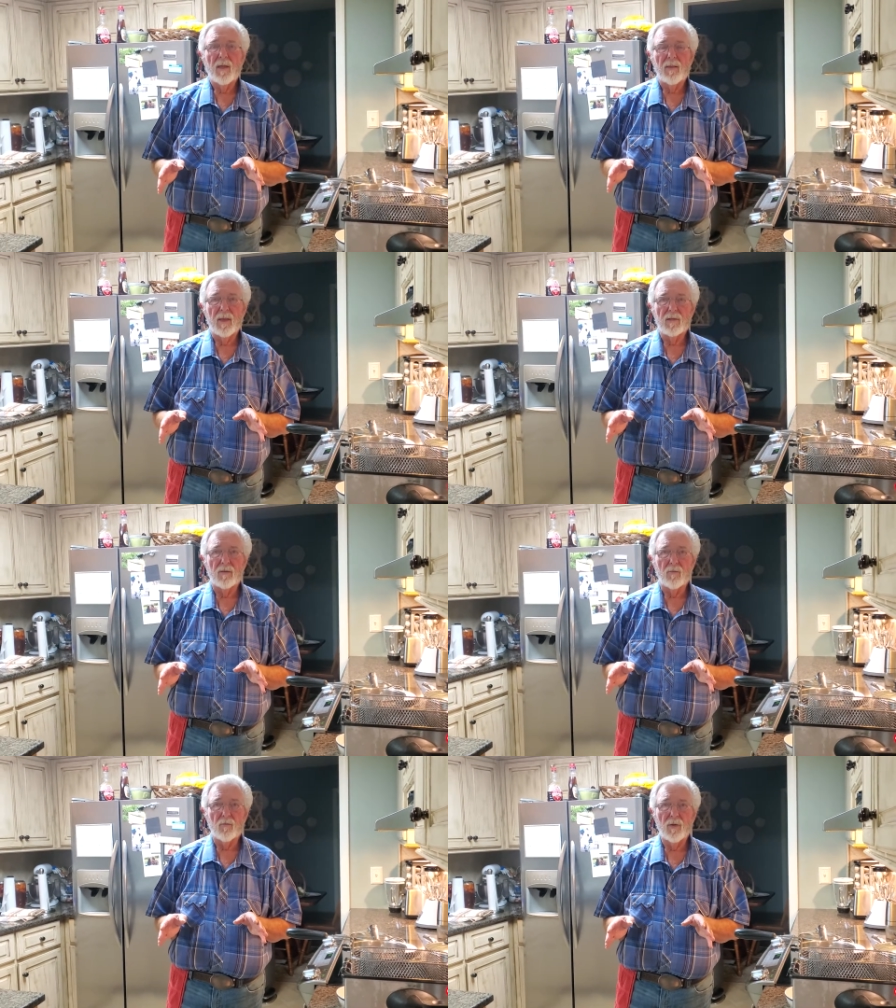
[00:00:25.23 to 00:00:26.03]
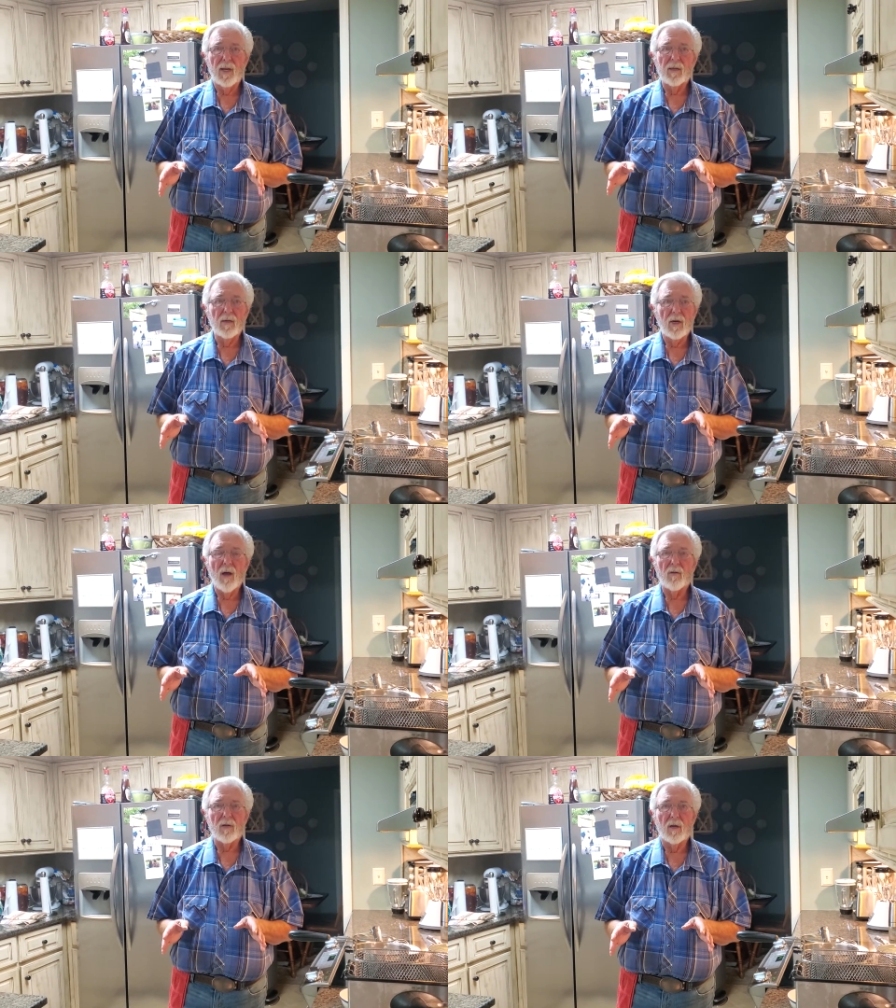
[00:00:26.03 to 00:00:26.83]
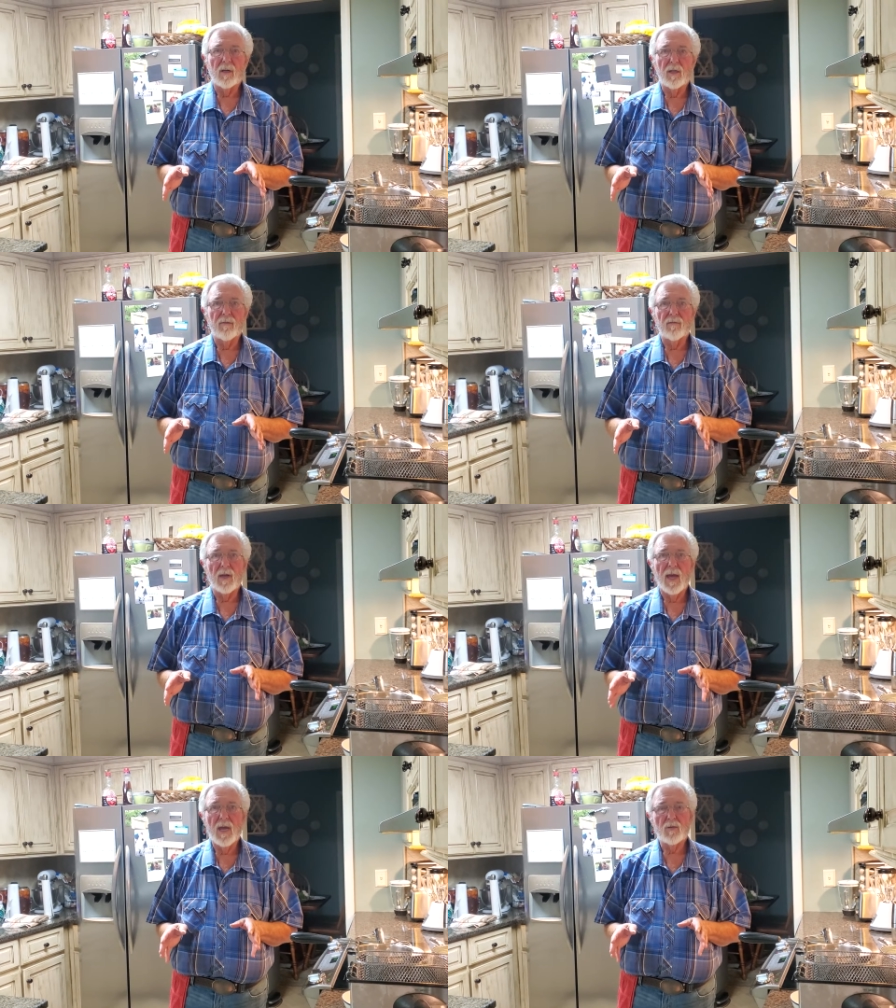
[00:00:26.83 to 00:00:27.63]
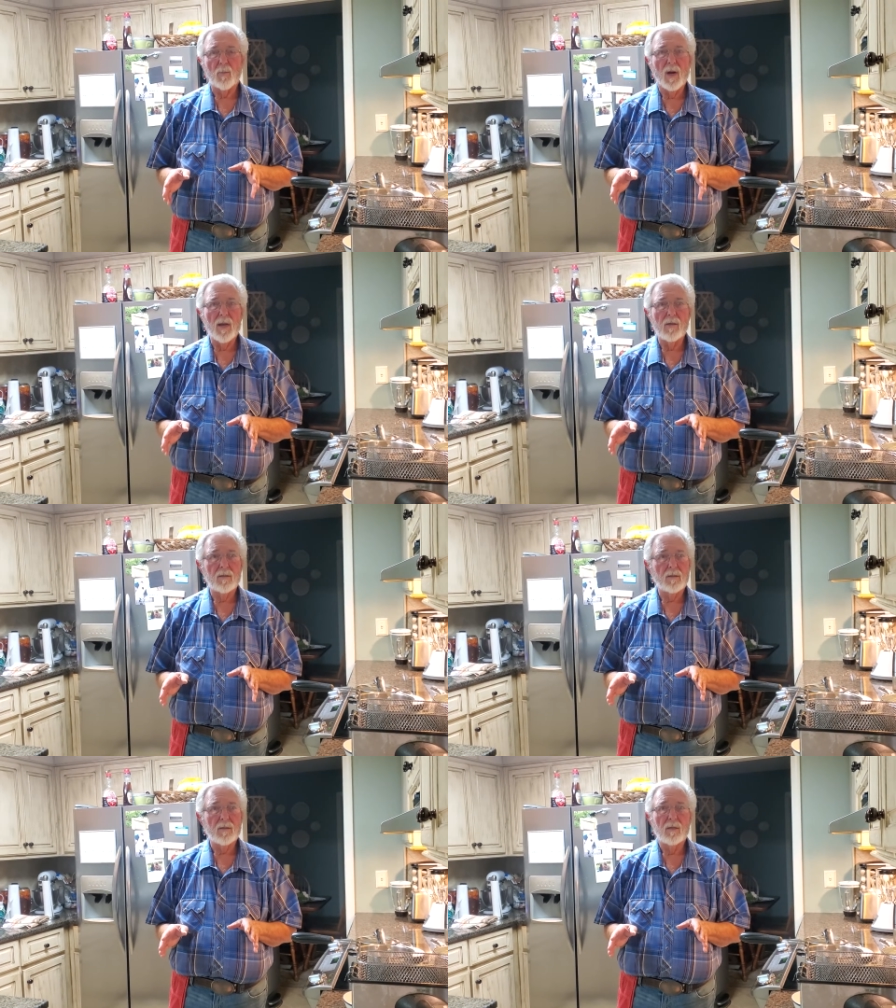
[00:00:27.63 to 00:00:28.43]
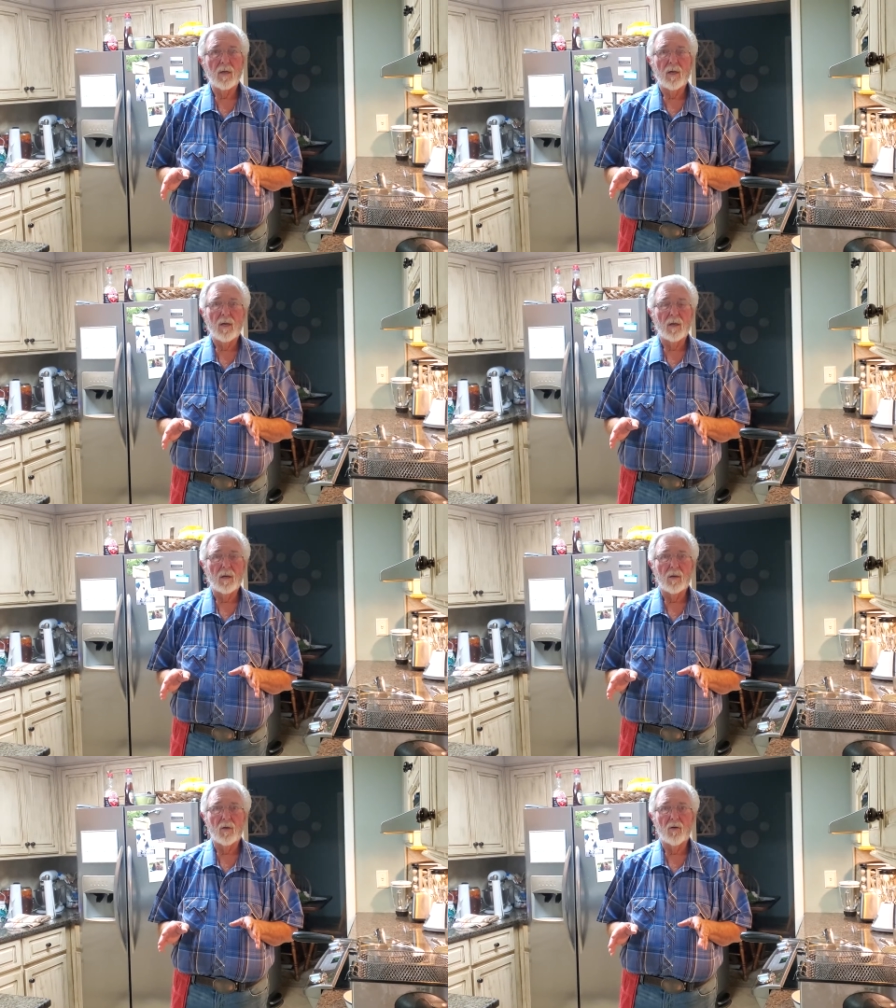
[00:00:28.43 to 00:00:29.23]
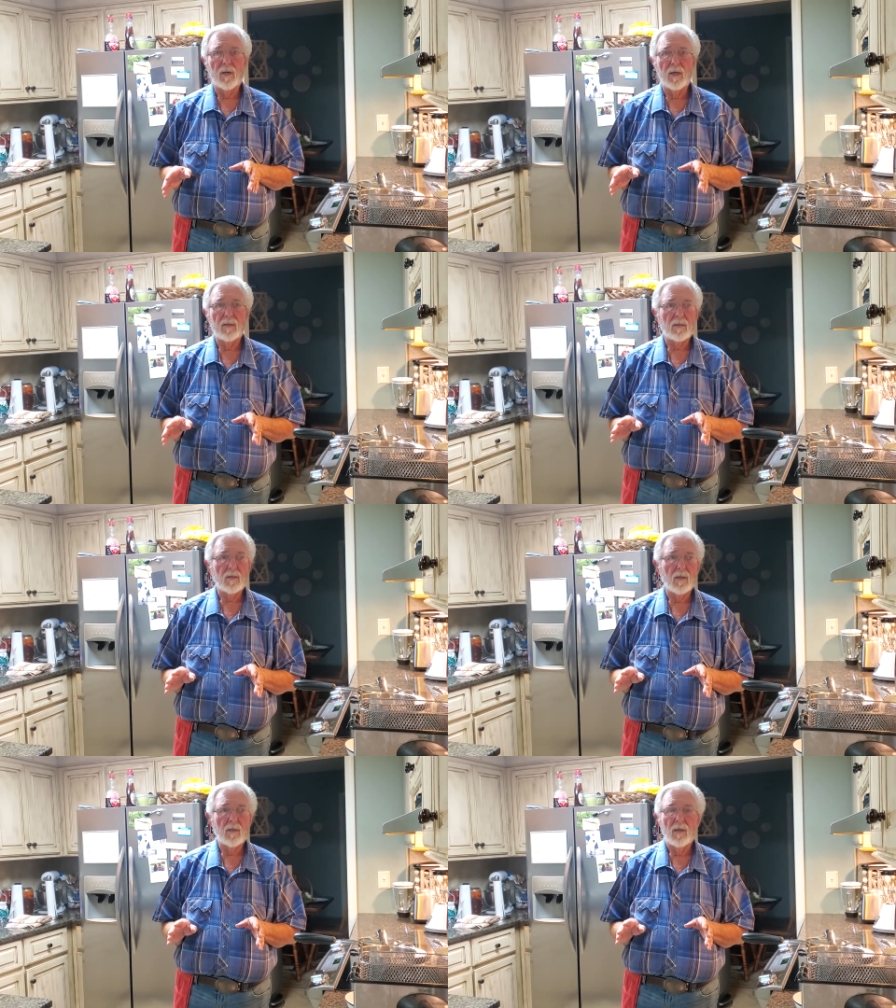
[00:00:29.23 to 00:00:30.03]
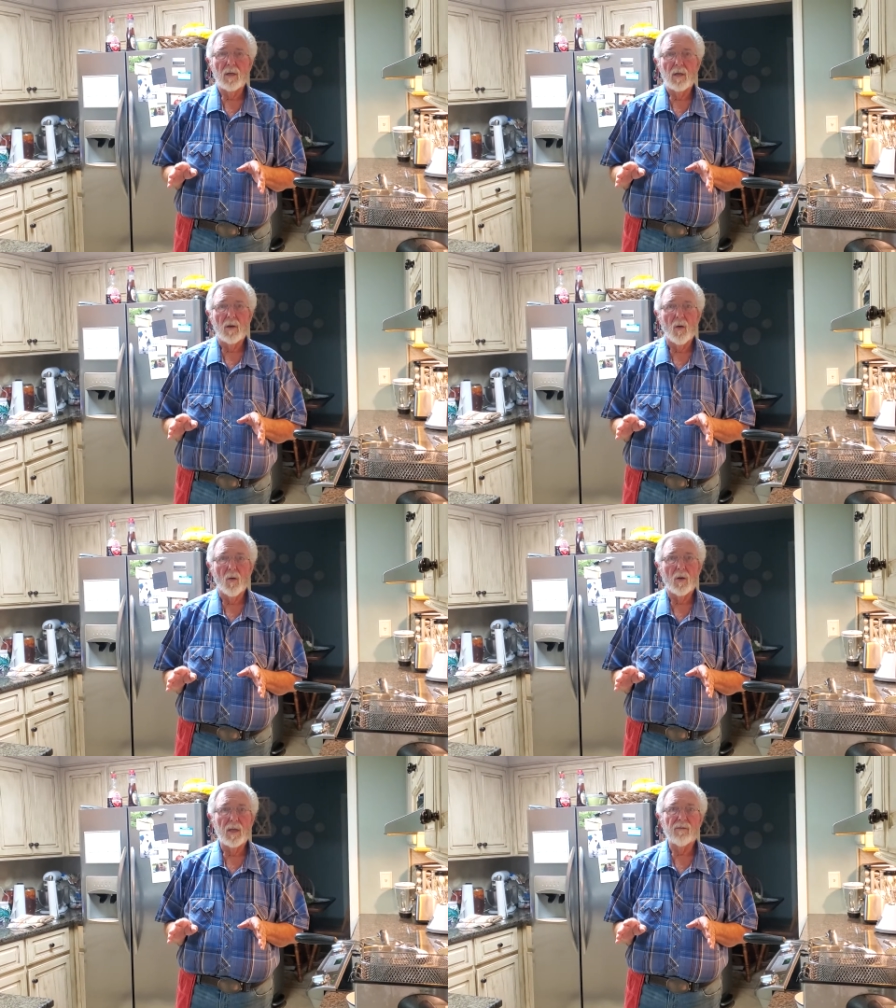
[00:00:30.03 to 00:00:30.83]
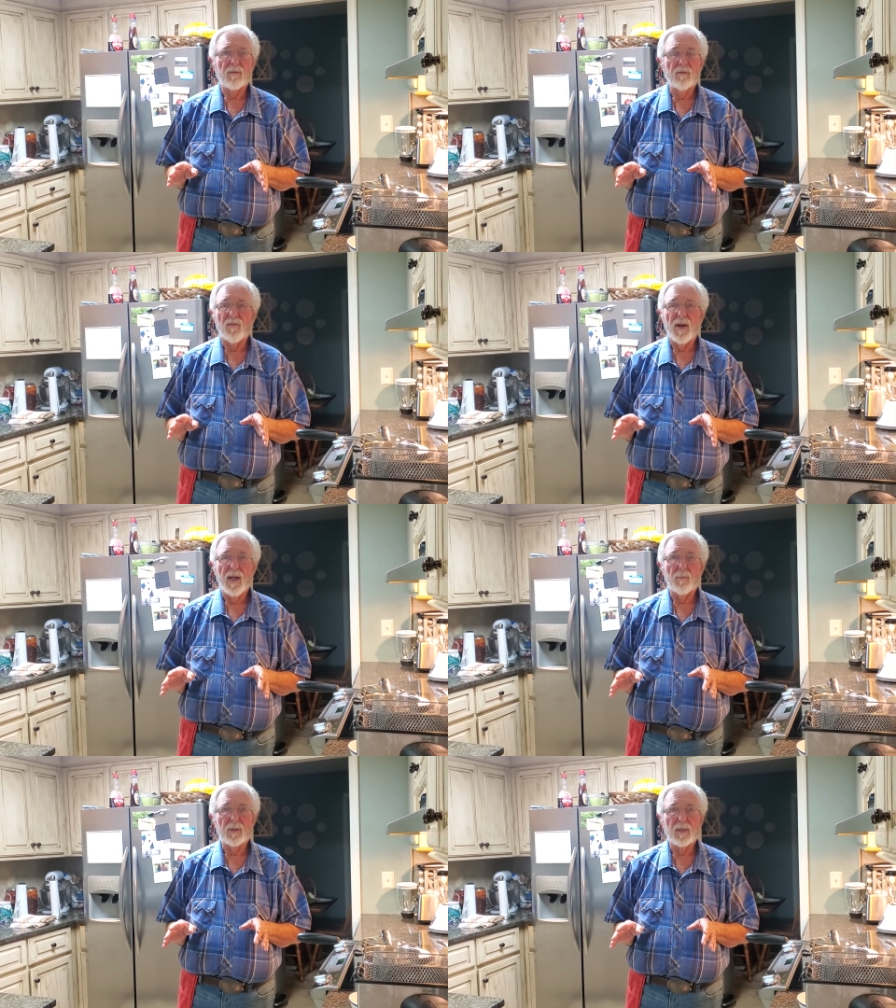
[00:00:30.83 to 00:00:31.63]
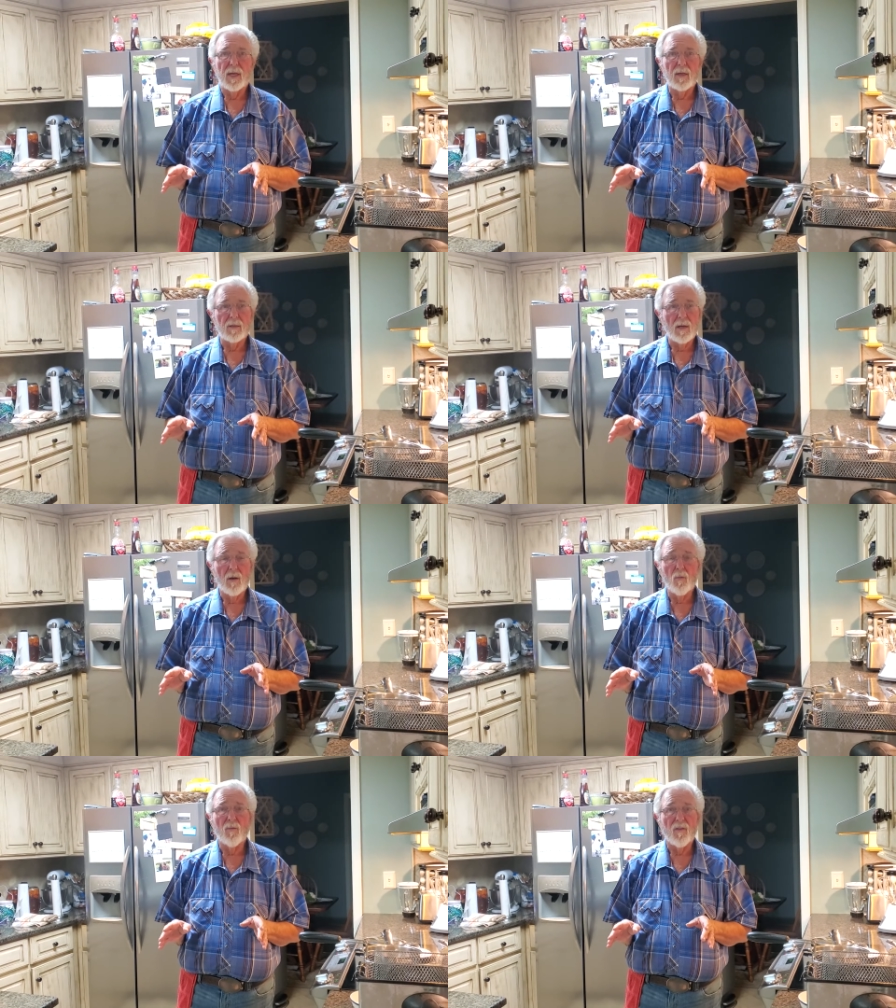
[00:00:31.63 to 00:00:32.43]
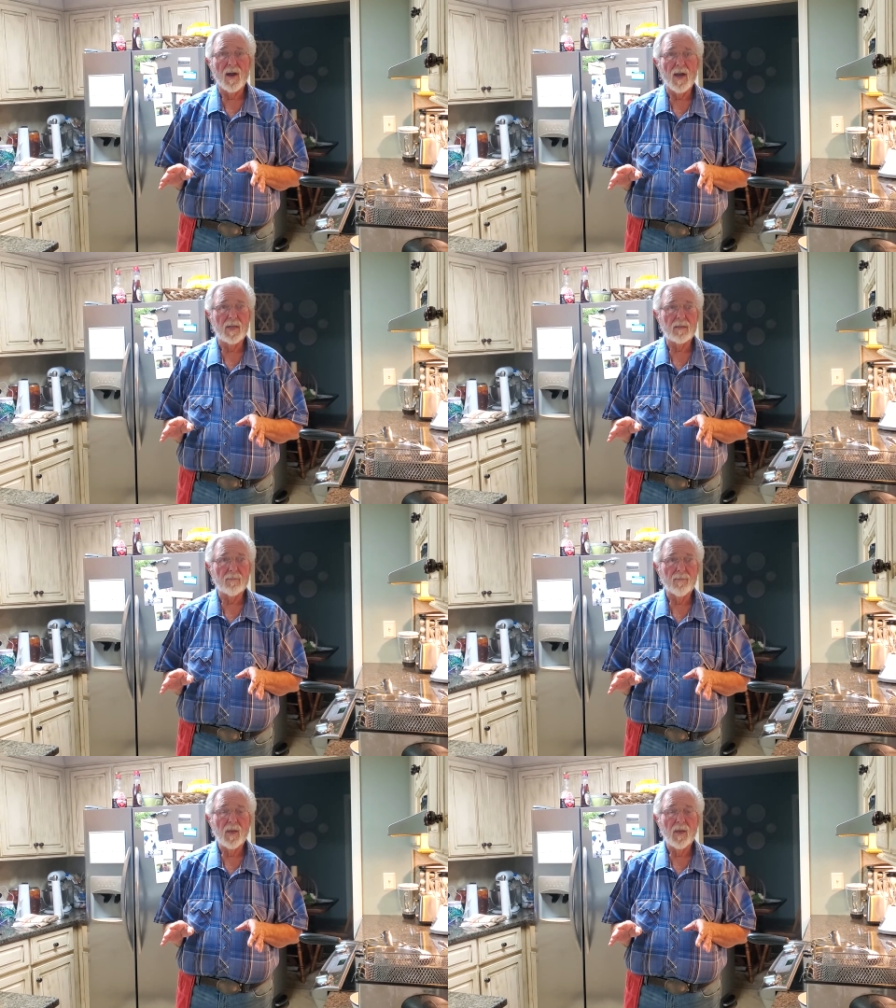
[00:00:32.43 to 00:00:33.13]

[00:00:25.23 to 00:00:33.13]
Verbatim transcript: that's a really good alternative to hash browns, uh, grits, or even fried potatoes, home fries.